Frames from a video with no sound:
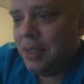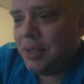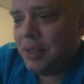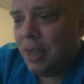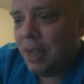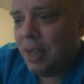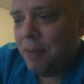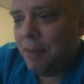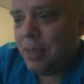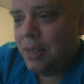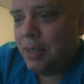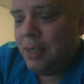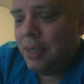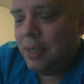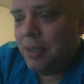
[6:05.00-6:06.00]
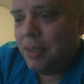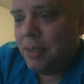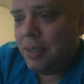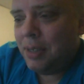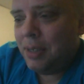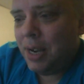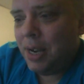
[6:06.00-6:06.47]
to stop
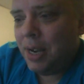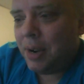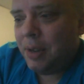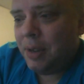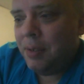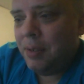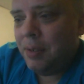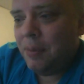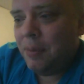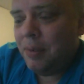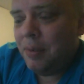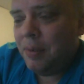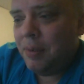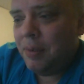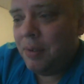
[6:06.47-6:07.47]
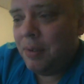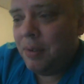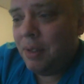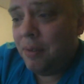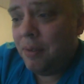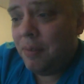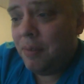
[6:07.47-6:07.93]
carrying.
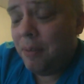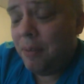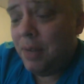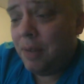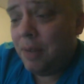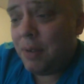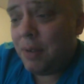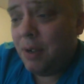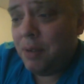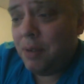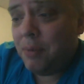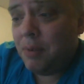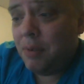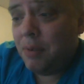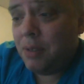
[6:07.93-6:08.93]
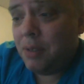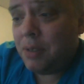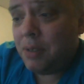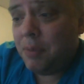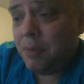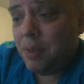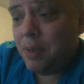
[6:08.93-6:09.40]
I mean, I've gone
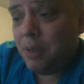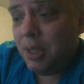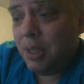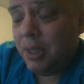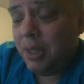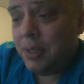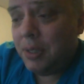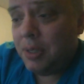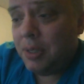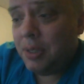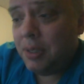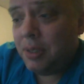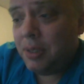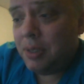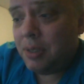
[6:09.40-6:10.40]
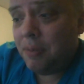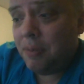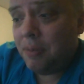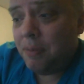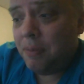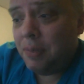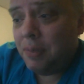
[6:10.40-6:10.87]
some length,
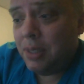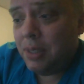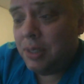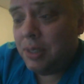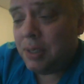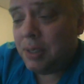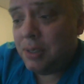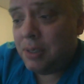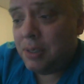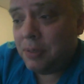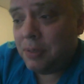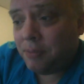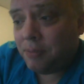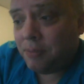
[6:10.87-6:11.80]
some distance,